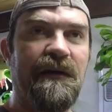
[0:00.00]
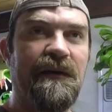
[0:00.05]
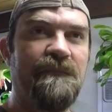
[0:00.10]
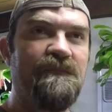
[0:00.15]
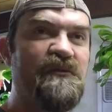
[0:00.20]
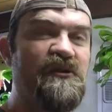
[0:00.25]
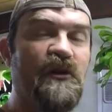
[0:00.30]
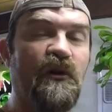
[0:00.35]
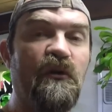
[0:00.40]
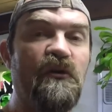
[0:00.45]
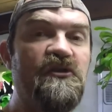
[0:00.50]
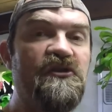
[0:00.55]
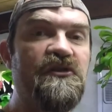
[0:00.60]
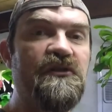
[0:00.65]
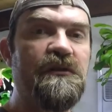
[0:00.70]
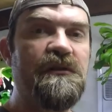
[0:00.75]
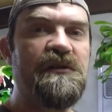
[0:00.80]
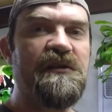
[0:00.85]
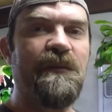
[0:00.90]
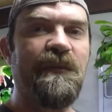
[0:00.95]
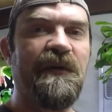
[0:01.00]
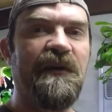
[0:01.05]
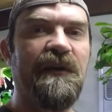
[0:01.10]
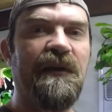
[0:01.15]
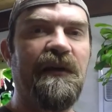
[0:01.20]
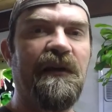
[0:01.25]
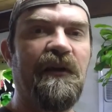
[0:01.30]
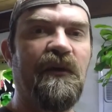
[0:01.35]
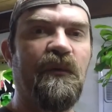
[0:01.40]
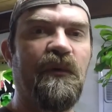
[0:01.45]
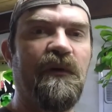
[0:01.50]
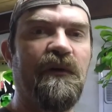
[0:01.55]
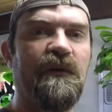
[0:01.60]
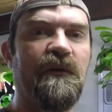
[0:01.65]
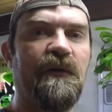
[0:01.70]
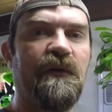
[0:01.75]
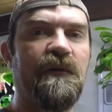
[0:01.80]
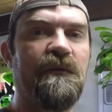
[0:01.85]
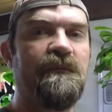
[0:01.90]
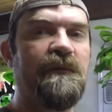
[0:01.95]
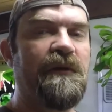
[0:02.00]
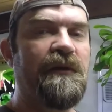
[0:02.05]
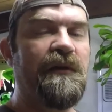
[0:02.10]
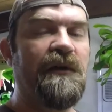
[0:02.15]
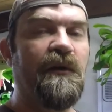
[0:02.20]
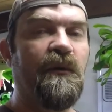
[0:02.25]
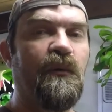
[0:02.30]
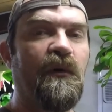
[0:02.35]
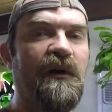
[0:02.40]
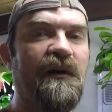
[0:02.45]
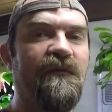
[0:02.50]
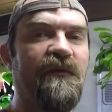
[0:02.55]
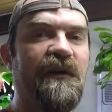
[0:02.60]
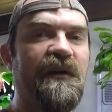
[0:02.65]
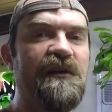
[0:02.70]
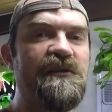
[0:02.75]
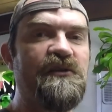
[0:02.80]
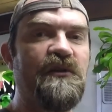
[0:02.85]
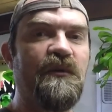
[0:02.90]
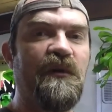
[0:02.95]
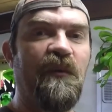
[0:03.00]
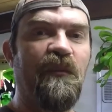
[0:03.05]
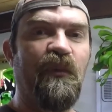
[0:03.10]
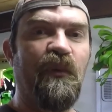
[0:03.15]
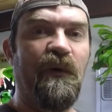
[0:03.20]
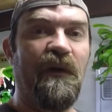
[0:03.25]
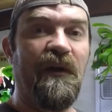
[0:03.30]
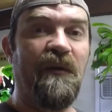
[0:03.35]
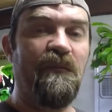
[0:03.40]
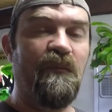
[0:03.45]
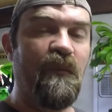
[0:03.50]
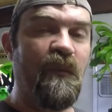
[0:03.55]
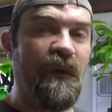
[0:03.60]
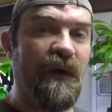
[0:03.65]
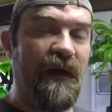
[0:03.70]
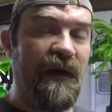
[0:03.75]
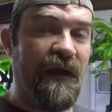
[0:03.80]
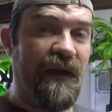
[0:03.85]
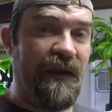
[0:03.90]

solution, some kind of liquid or whatever it is you want to put in, but it